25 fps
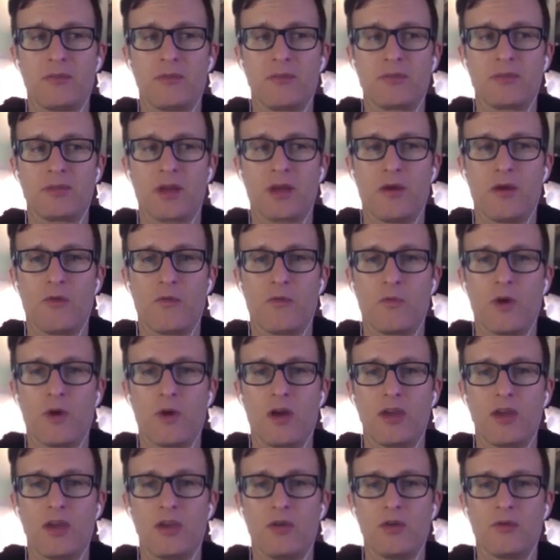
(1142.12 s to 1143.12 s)
of what
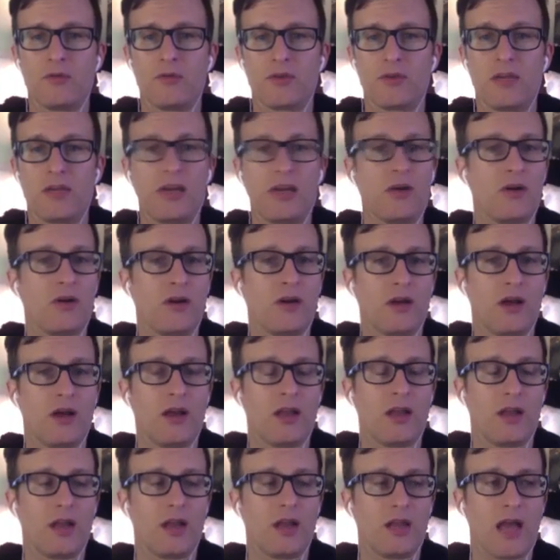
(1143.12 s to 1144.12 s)
you'll hear
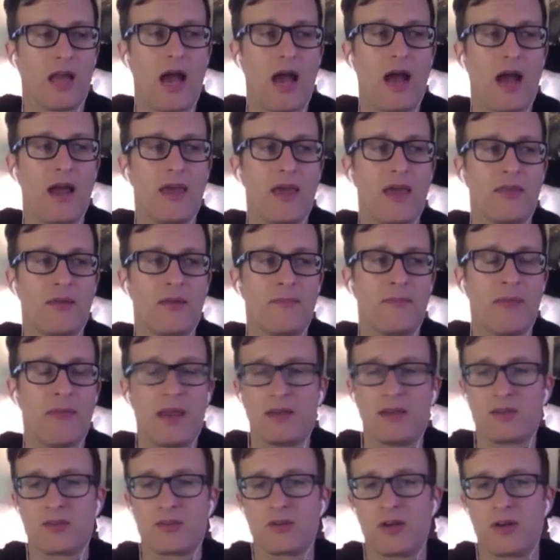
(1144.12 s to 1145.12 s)
a lot in the
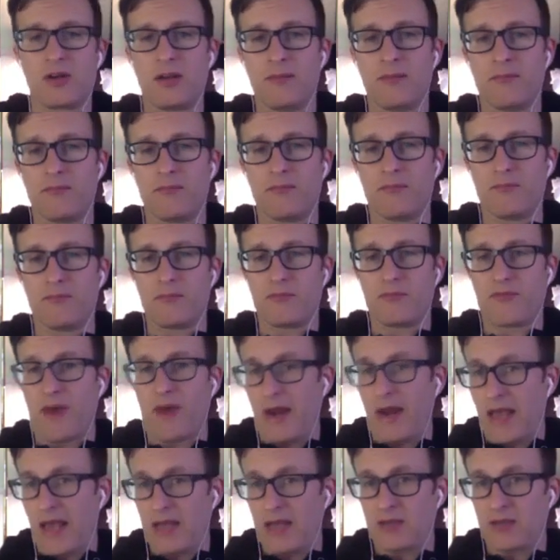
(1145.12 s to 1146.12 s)
mainstream
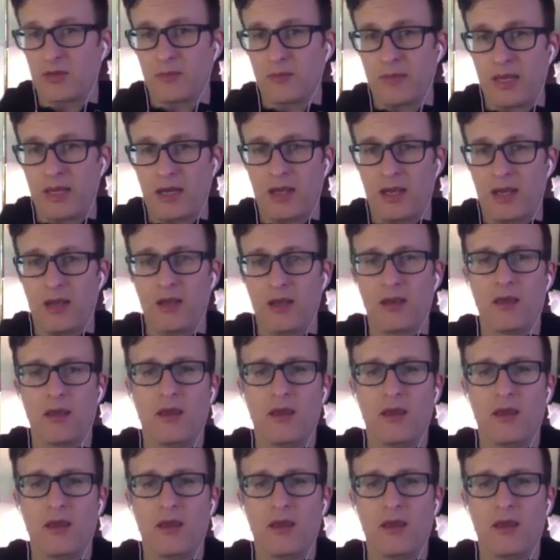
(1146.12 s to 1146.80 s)
financial media.